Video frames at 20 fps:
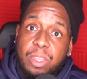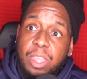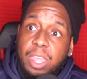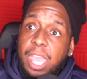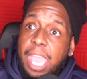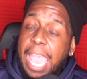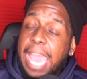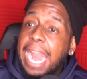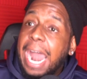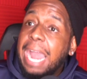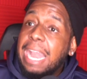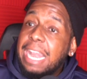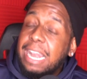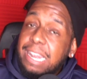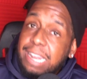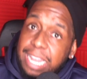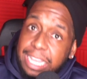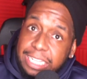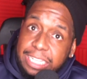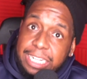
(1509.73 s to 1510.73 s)
and I
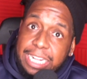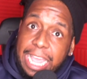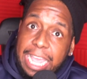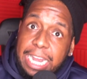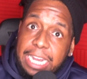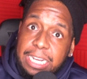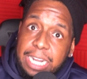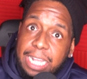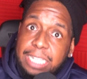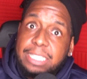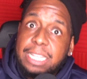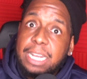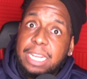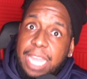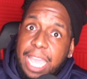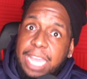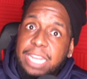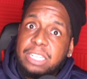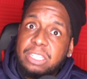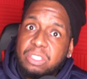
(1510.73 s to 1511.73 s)
looked at it and I said,
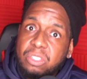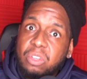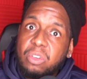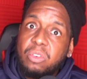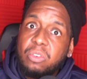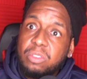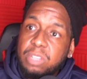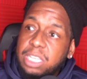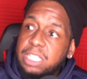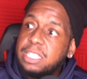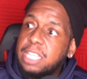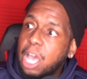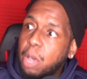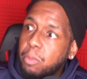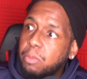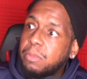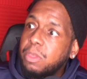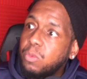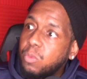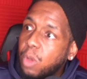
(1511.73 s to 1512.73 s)
damn, this dude, he's
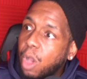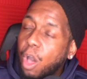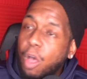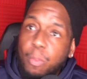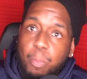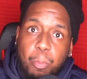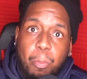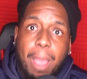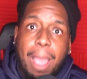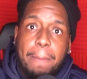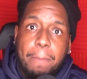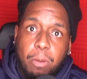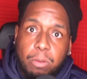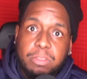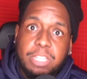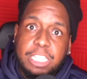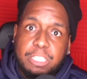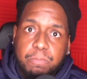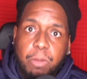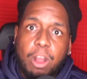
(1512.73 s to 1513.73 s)
helping me on
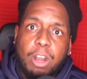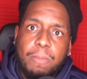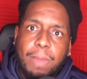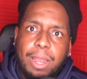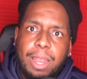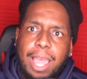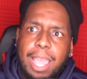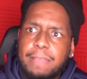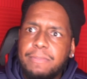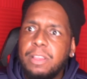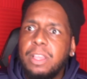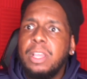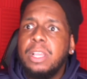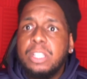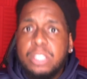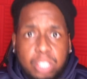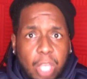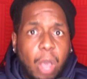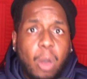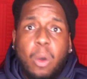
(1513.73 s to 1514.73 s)
this part of my life.
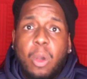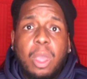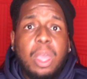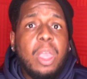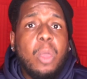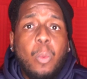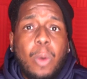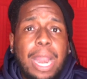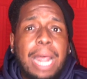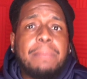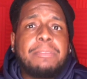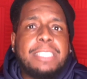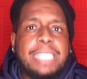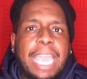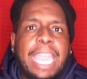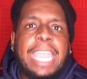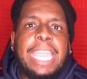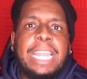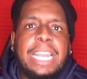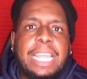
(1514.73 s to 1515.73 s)
So what I'm
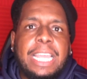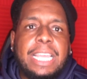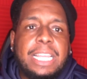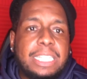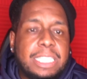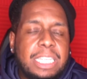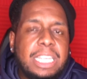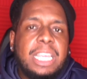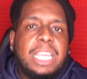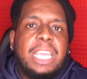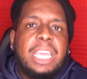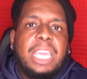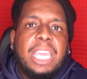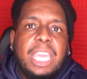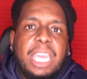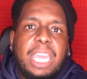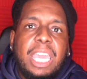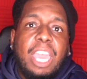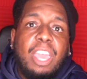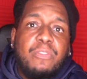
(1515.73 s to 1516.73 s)
saying is,
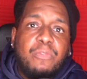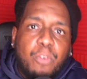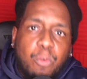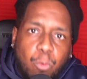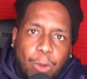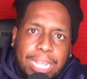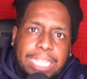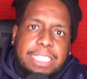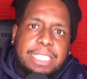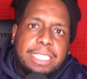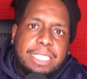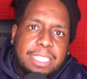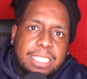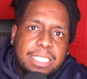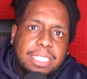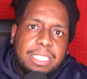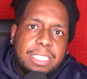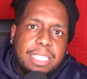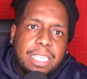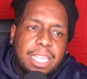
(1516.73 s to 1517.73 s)
if
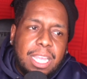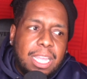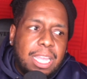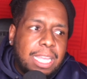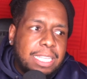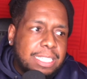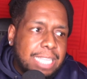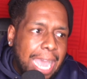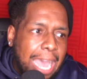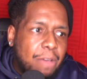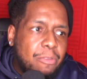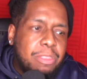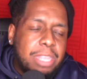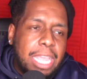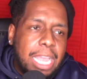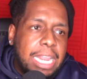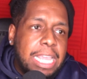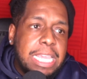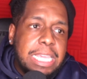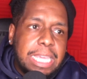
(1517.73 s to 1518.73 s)
racist is out
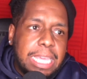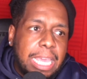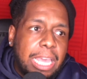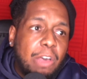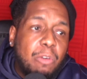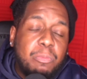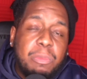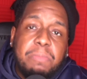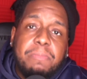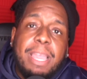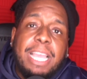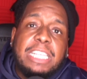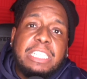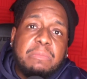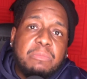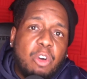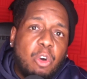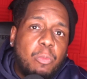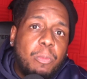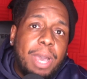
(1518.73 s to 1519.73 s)
there, he can help me make
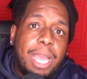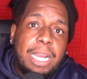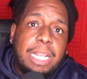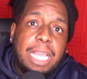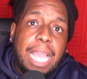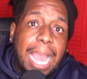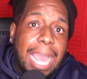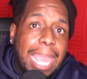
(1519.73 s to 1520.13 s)
some more money.